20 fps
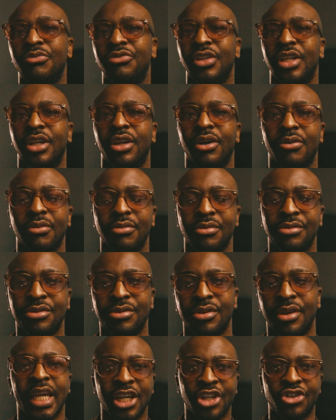
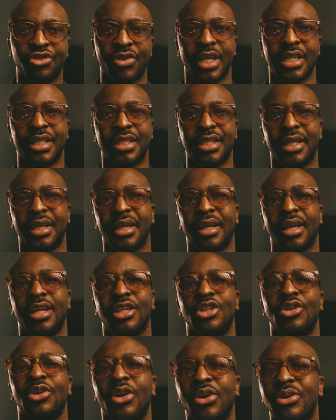videos interesting
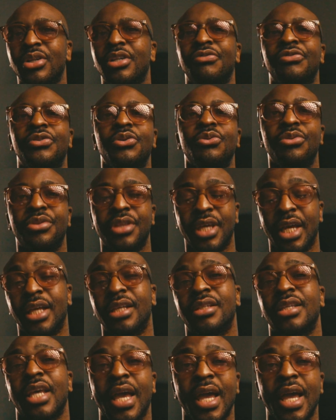and you learned a few things,